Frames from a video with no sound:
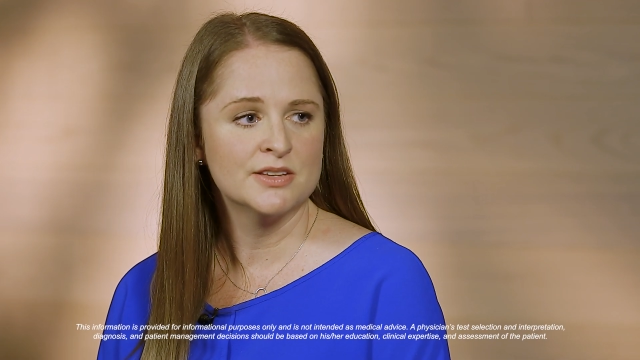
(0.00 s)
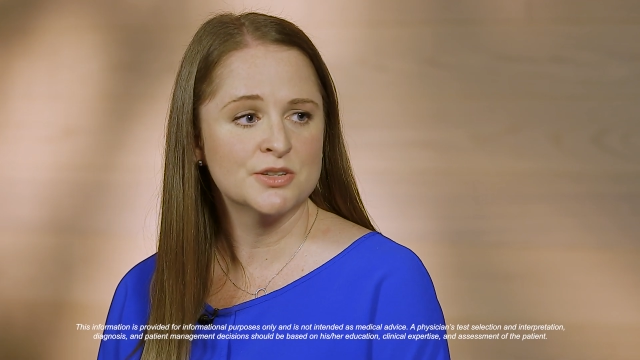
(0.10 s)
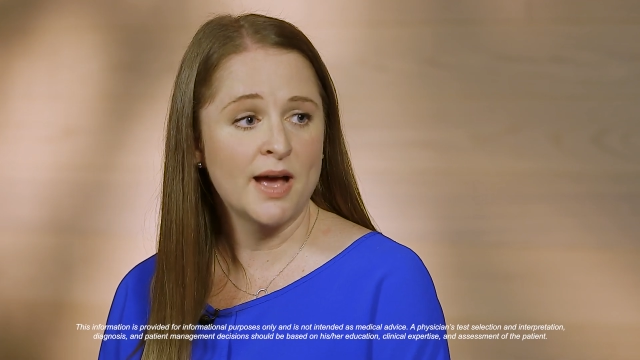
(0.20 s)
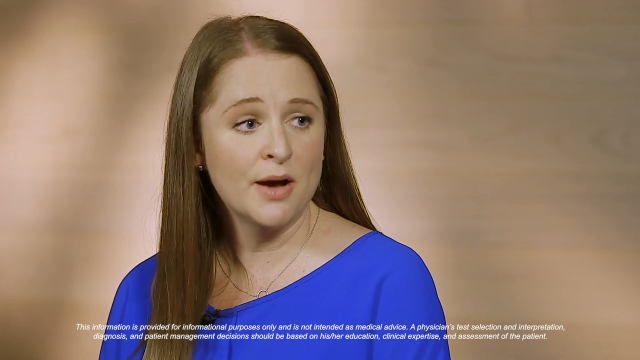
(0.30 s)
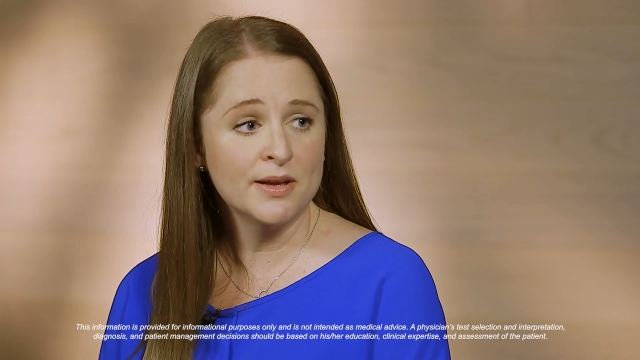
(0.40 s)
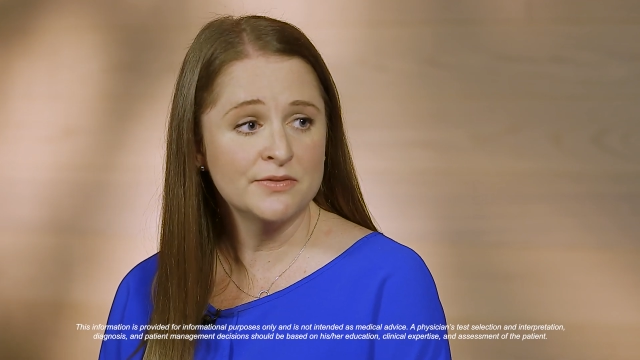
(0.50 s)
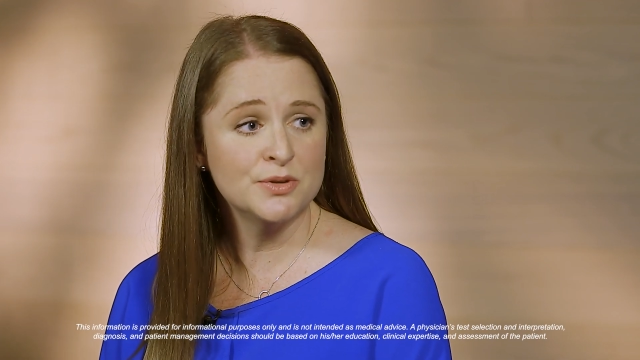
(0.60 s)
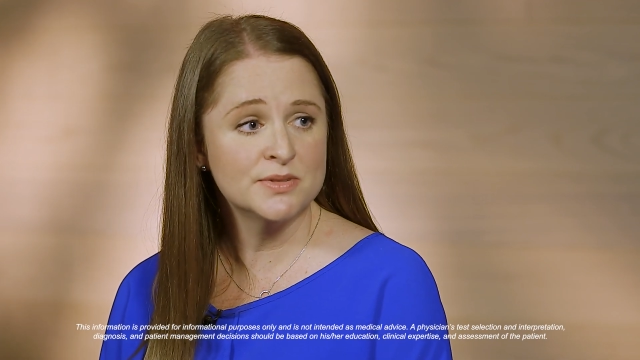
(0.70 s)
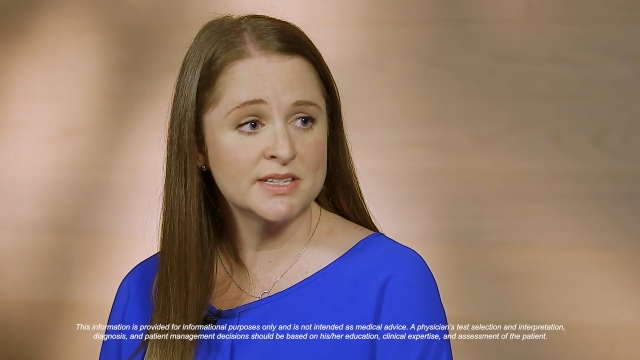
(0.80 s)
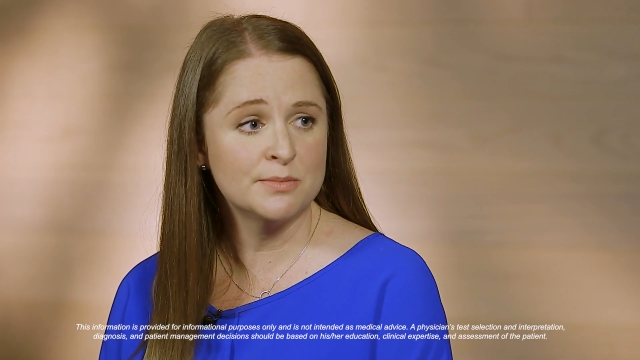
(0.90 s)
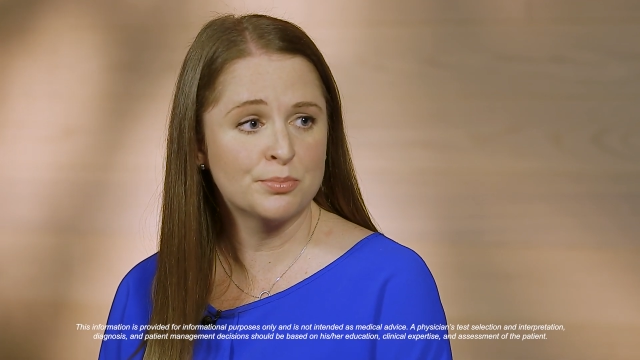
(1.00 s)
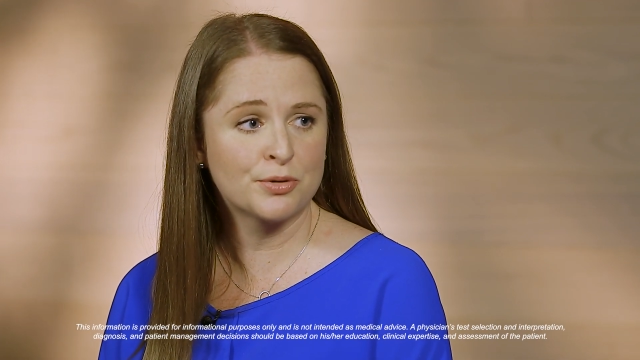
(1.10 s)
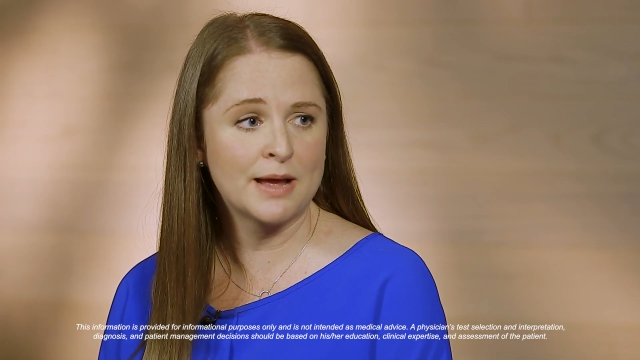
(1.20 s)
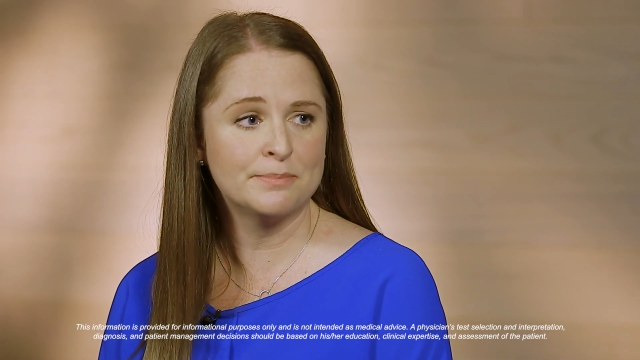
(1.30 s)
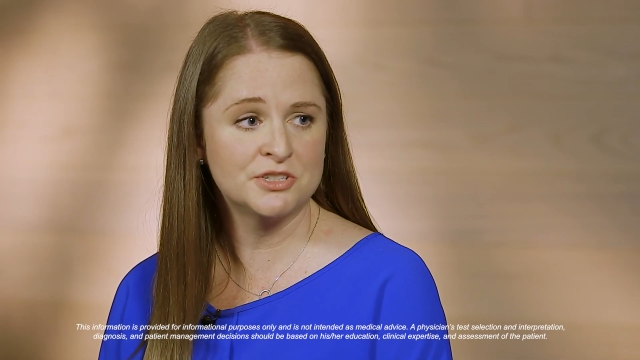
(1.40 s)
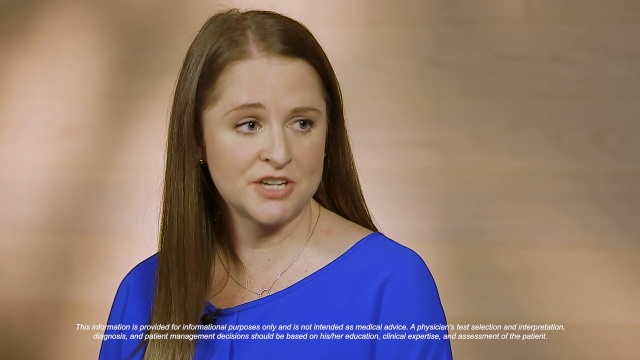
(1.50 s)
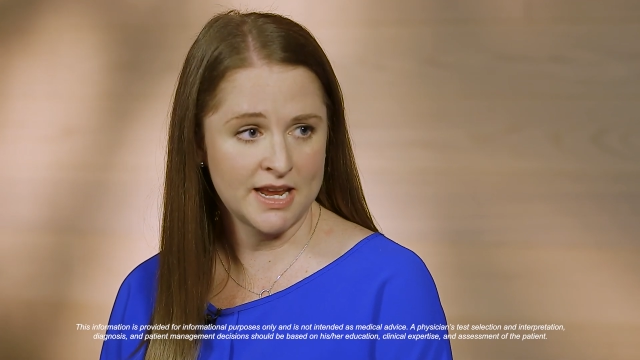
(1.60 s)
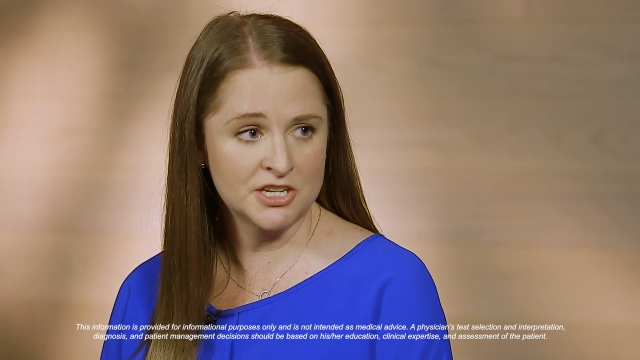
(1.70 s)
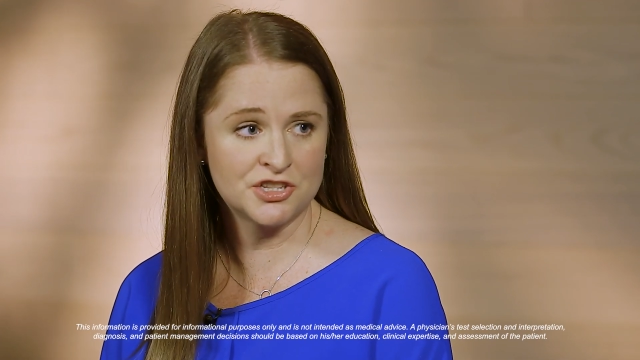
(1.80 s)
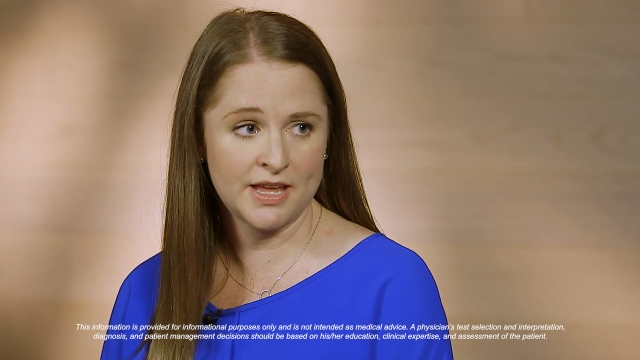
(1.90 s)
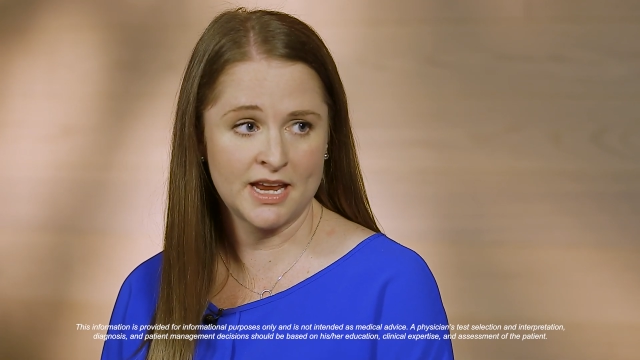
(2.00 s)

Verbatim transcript: So how have you seen PrEP change the